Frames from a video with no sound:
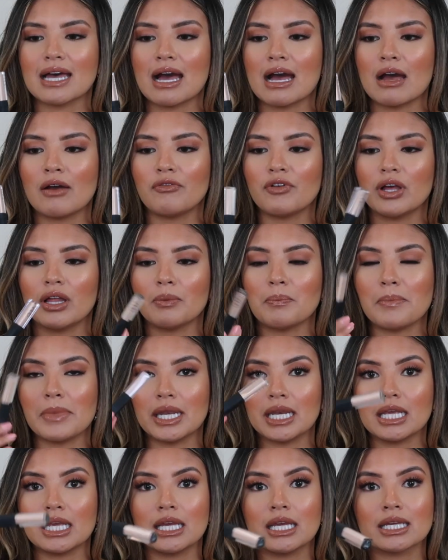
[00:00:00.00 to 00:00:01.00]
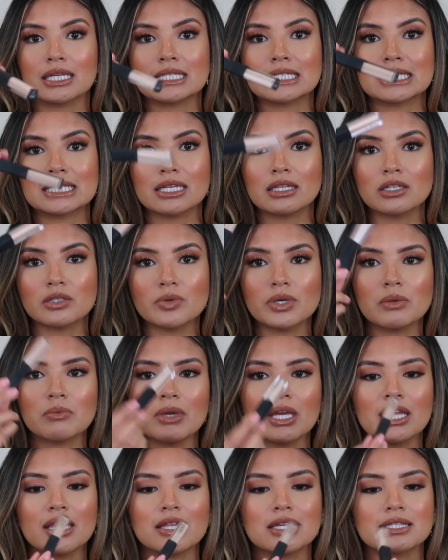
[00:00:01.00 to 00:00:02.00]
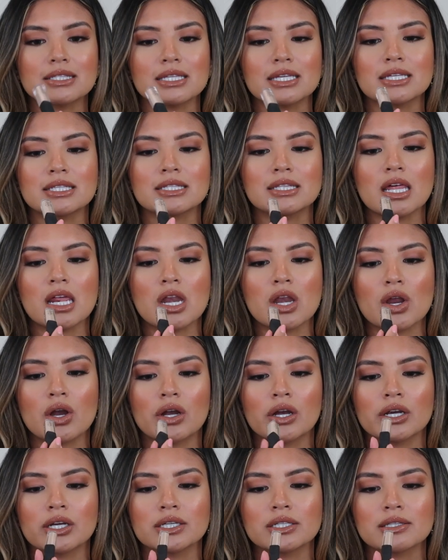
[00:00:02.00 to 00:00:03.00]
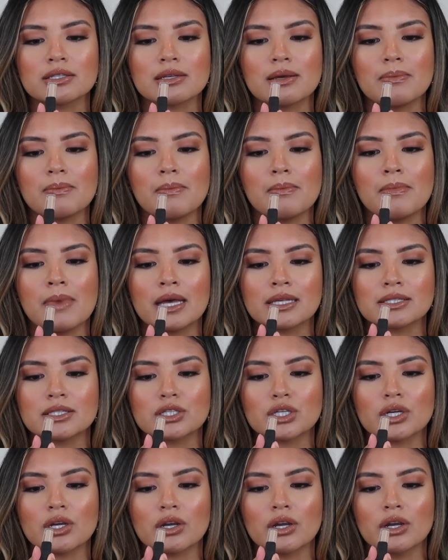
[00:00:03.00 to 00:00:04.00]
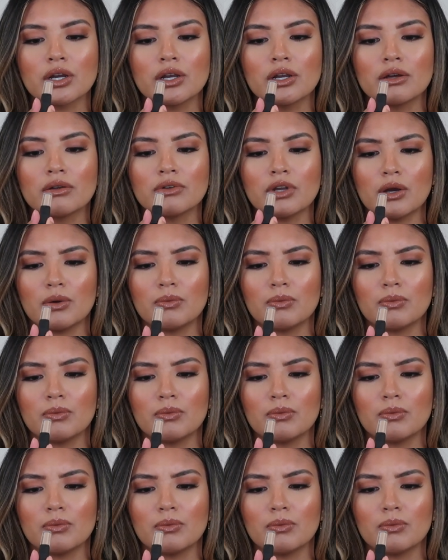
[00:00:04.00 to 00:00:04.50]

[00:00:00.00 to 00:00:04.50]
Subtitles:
have a mini concealer with me. This is the NARS Mustard.